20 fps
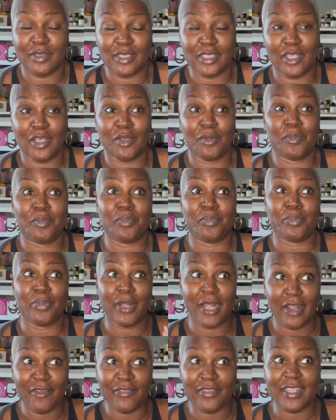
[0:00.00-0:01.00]
So
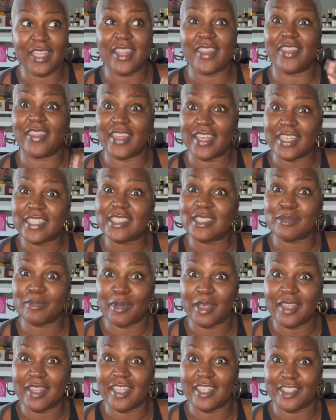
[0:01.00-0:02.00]
prayerfully, this
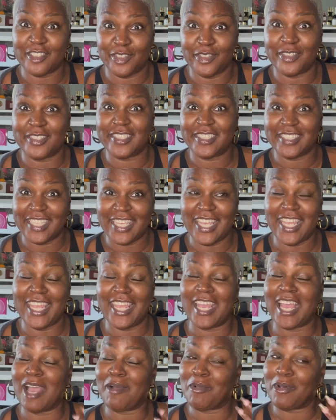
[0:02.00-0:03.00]
one that you're
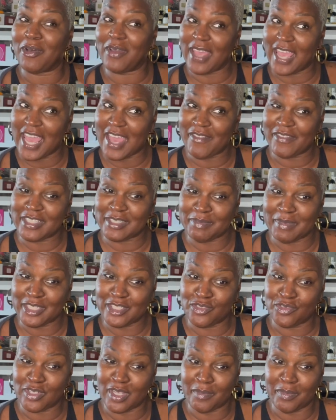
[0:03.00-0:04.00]
seeing, I won't have as
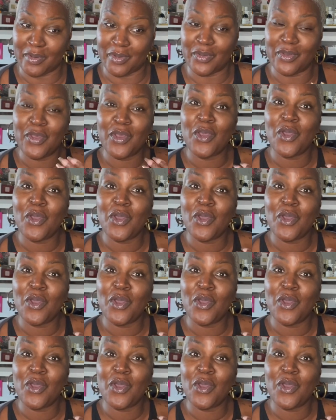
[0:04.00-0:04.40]
much trouble